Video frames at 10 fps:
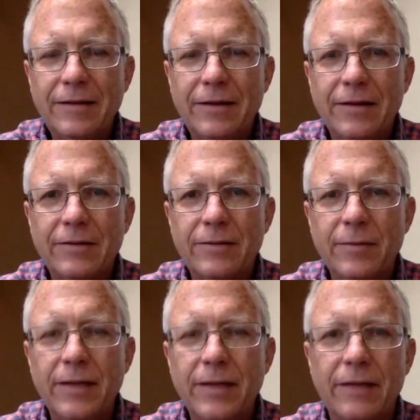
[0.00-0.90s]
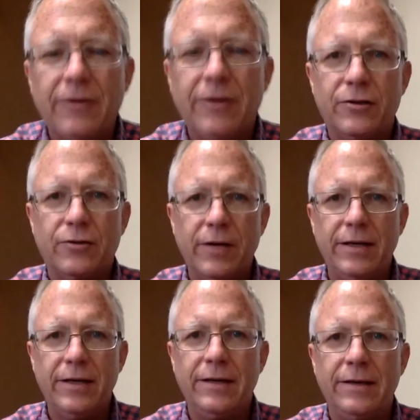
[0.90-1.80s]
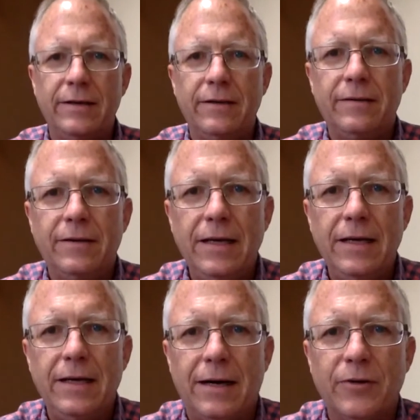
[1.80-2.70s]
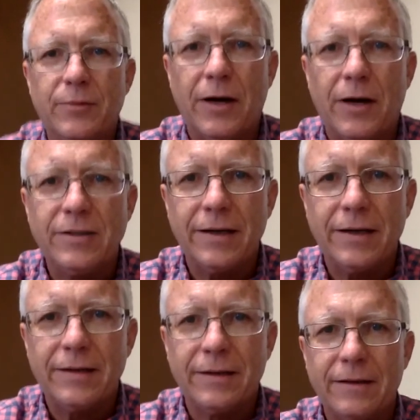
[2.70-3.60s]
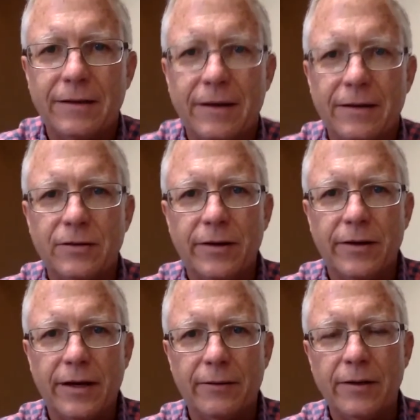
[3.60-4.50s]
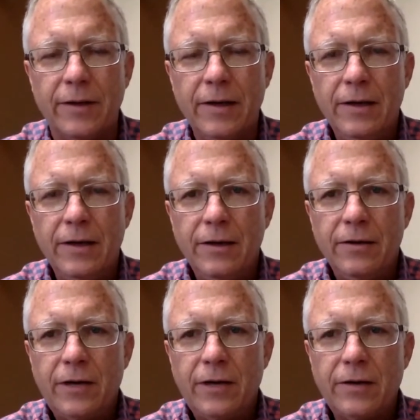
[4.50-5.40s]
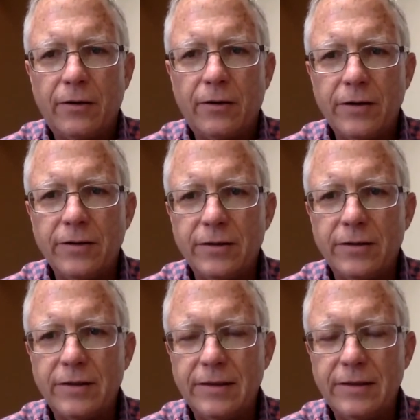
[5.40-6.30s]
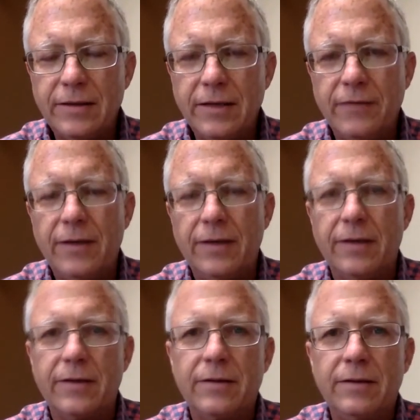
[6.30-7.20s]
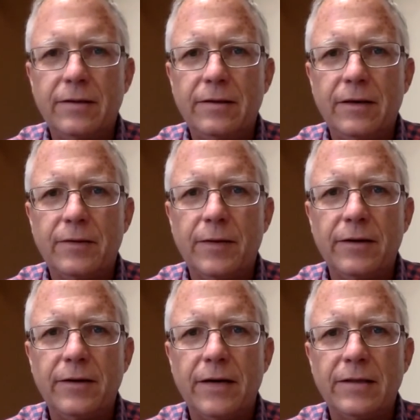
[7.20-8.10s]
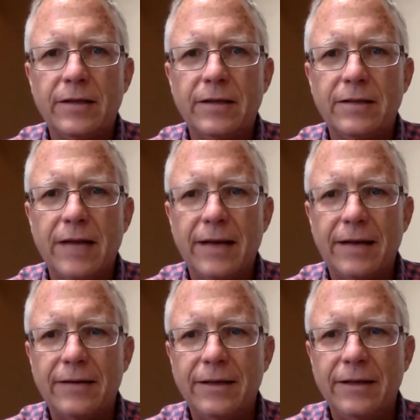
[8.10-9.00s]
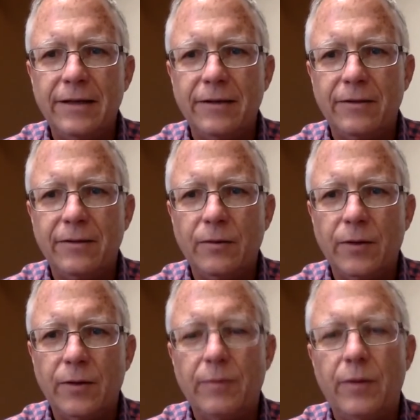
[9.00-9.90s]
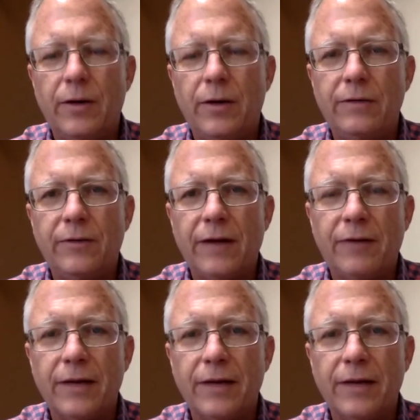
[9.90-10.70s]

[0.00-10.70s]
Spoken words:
sounded to me like a very intriguing e-commerce project, and so I thought I would talk to Chris and just see if he could explain to us exactly what Mall for Africa